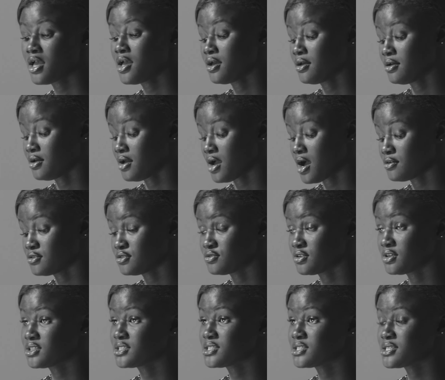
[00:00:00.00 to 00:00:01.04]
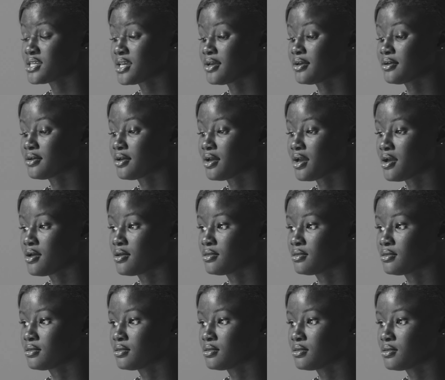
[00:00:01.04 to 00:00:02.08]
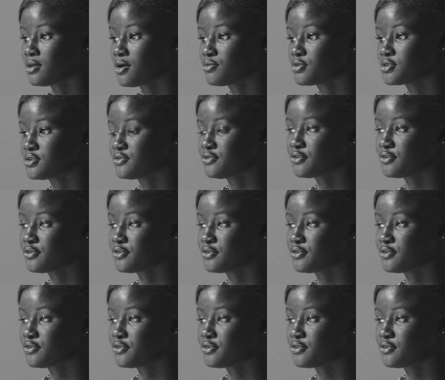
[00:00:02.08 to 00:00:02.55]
I was really sick, and that was the first